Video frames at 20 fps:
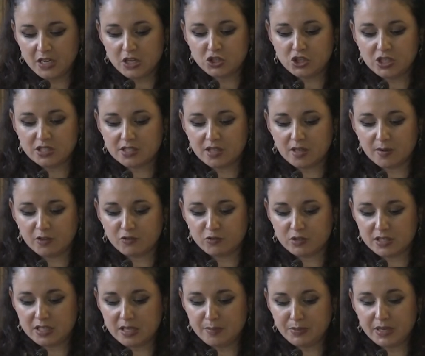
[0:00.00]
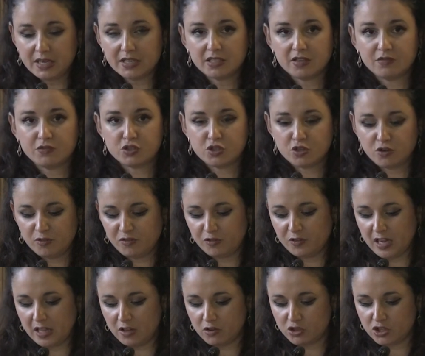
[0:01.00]
She is the recipient of Shu
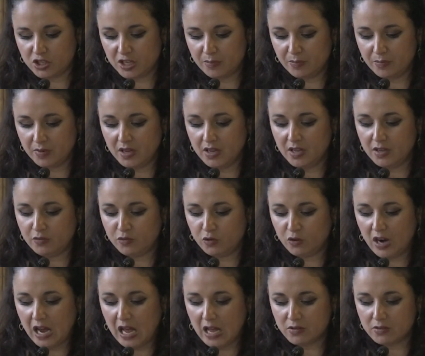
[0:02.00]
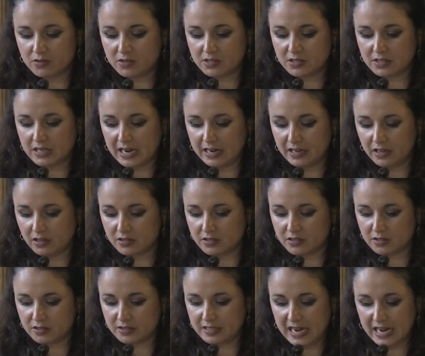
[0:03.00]
Fellowship for
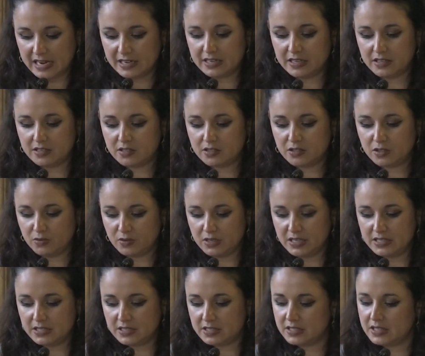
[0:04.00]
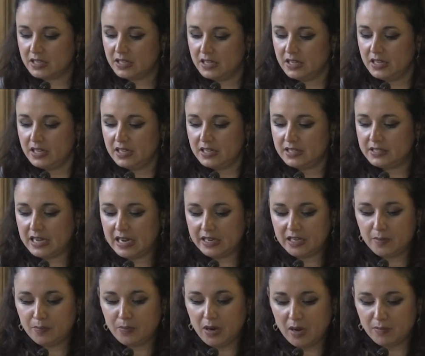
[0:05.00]
Outstanding Students.
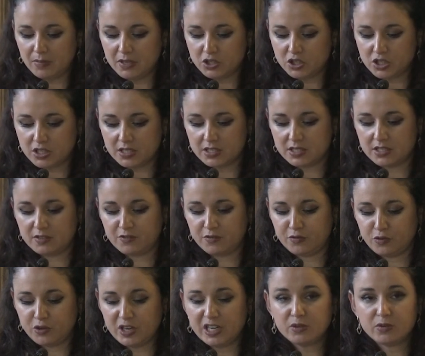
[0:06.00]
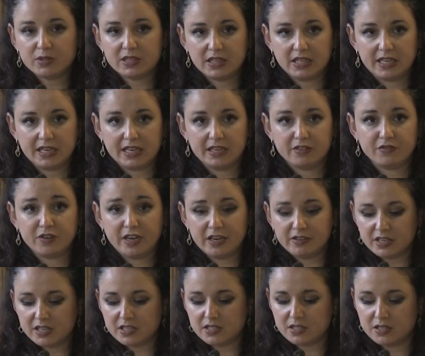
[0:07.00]
Tanya publishes frequently in
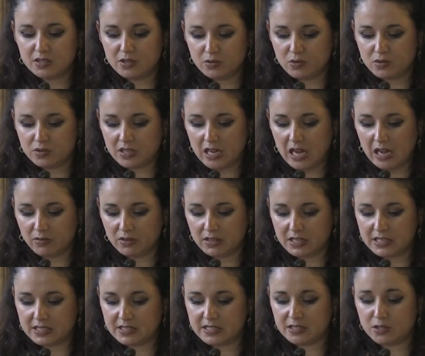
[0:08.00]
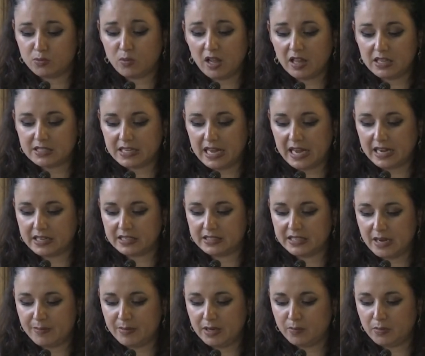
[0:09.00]
various news outlets as well as
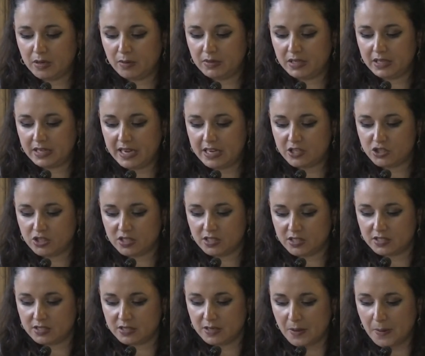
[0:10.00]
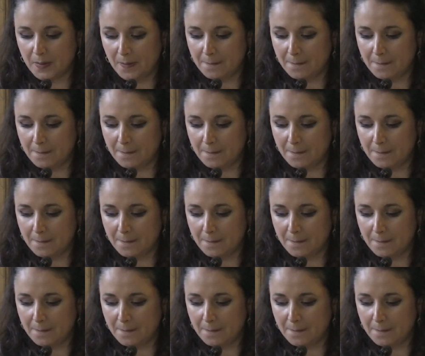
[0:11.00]
academic publications.